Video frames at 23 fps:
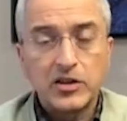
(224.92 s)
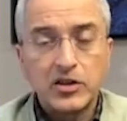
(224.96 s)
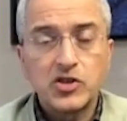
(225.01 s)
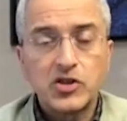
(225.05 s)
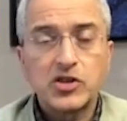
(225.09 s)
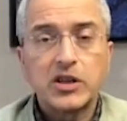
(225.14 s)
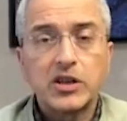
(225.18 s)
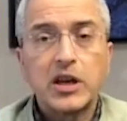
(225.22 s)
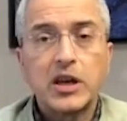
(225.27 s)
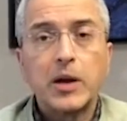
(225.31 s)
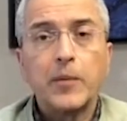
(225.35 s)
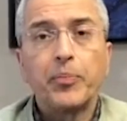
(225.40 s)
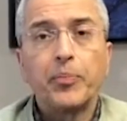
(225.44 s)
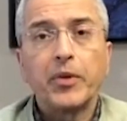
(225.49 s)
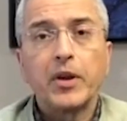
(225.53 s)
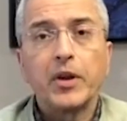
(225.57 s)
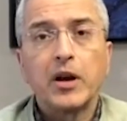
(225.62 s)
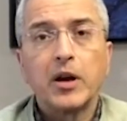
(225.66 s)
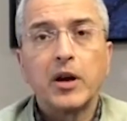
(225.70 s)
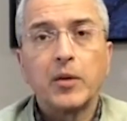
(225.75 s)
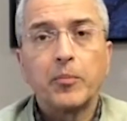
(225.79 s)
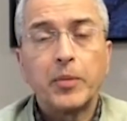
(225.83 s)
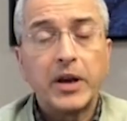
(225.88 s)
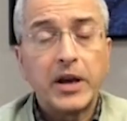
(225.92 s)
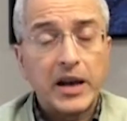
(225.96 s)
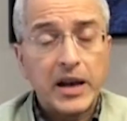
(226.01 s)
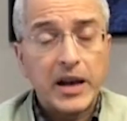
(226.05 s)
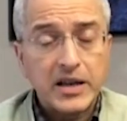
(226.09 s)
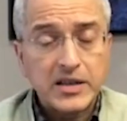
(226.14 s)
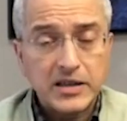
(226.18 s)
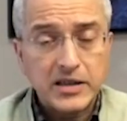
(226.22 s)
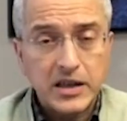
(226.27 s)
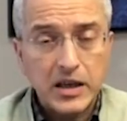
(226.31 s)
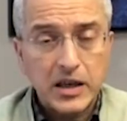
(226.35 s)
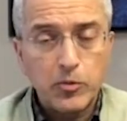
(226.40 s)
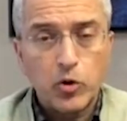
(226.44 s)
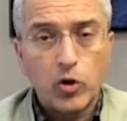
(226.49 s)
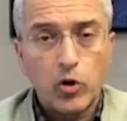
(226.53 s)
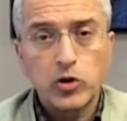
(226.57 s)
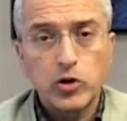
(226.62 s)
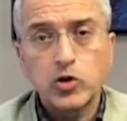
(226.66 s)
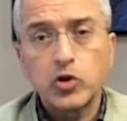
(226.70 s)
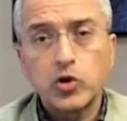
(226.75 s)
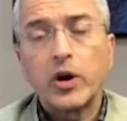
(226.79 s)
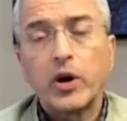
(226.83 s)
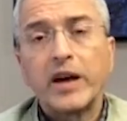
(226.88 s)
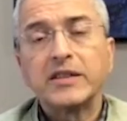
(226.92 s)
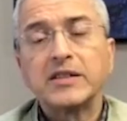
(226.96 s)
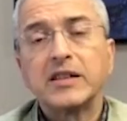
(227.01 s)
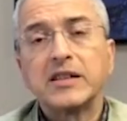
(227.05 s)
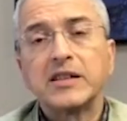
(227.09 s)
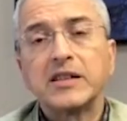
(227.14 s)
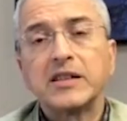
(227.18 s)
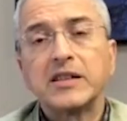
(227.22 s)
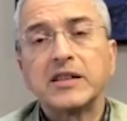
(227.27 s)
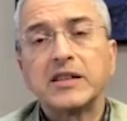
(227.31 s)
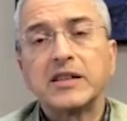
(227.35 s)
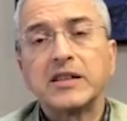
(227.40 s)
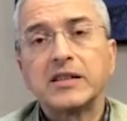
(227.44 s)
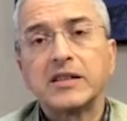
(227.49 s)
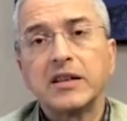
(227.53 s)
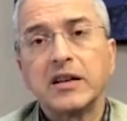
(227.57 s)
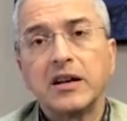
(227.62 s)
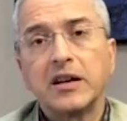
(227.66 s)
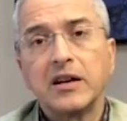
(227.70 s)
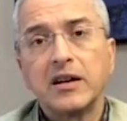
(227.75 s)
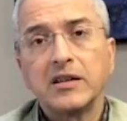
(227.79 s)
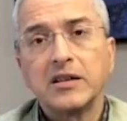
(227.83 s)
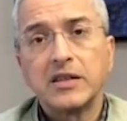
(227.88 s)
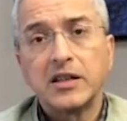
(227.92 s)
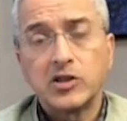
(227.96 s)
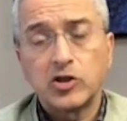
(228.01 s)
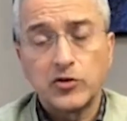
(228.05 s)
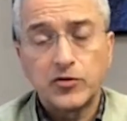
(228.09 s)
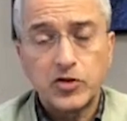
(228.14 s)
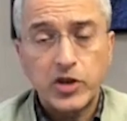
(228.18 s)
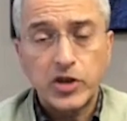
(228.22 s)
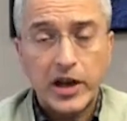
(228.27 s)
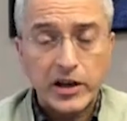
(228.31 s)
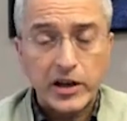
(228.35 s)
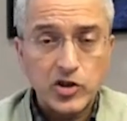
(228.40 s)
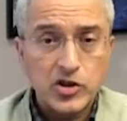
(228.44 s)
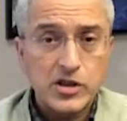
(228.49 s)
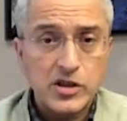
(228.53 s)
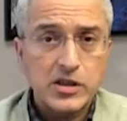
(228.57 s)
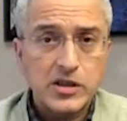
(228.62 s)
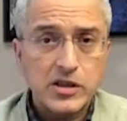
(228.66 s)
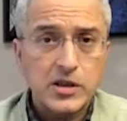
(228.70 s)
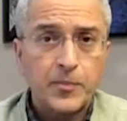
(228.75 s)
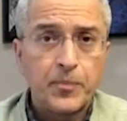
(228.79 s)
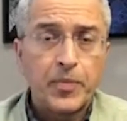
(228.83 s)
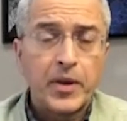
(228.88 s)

other scheme, PLI scheme also has its sets of challenges.